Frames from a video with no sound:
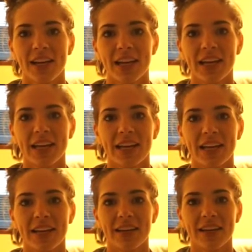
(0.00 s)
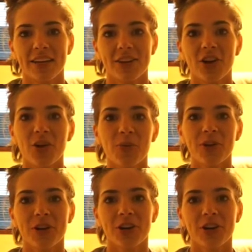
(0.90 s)
a
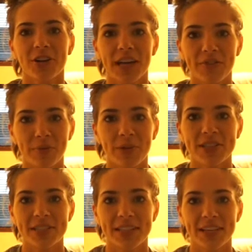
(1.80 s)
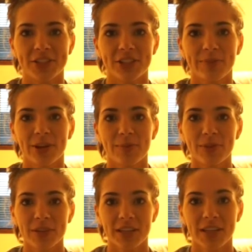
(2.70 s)
coworker gave a presentation about a
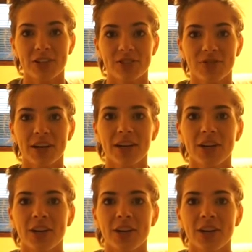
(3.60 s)
book that he just read,